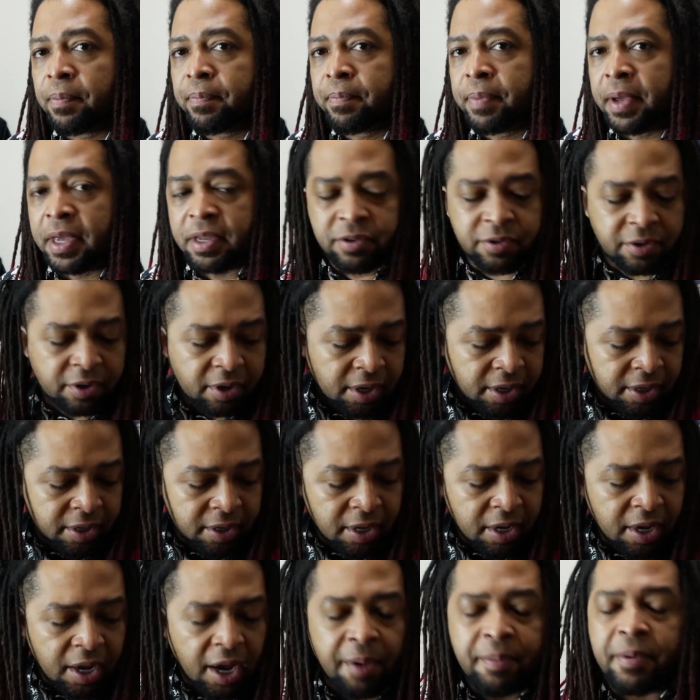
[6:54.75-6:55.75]
Patreon.
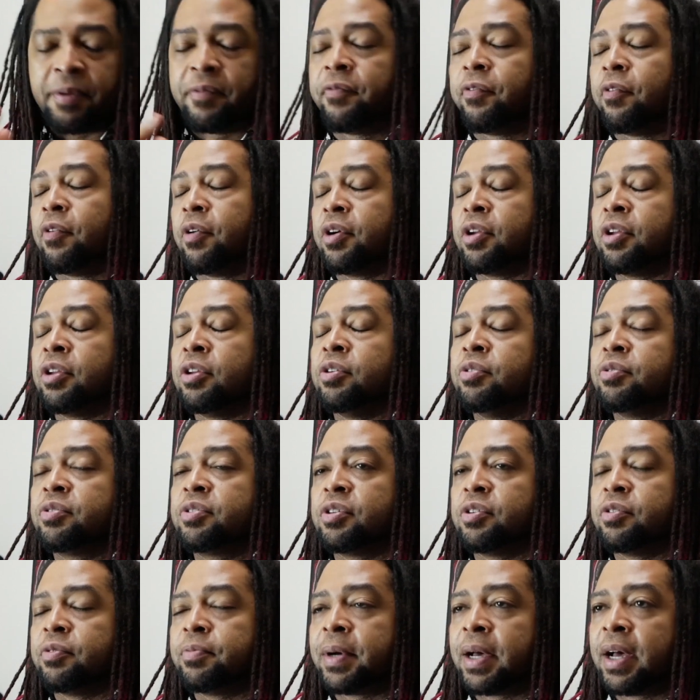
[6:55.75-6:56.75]
I mean, for
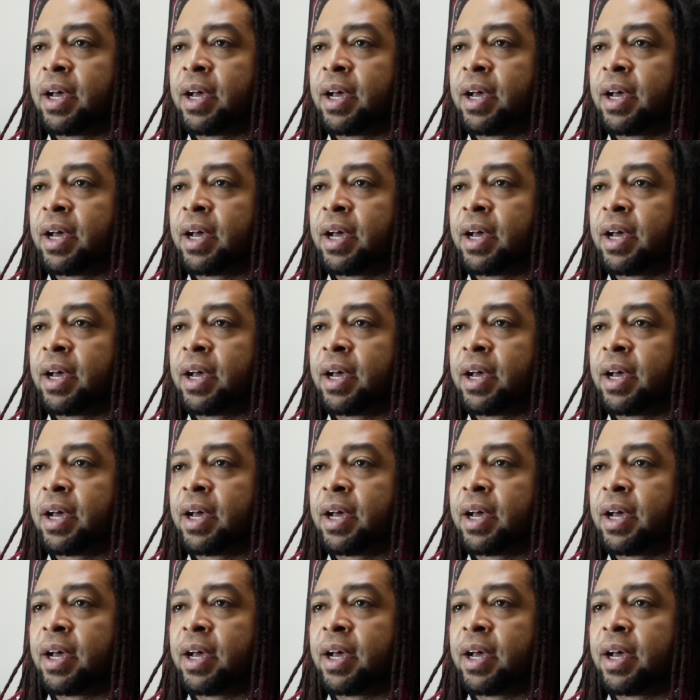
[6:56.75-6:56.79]
YouTube.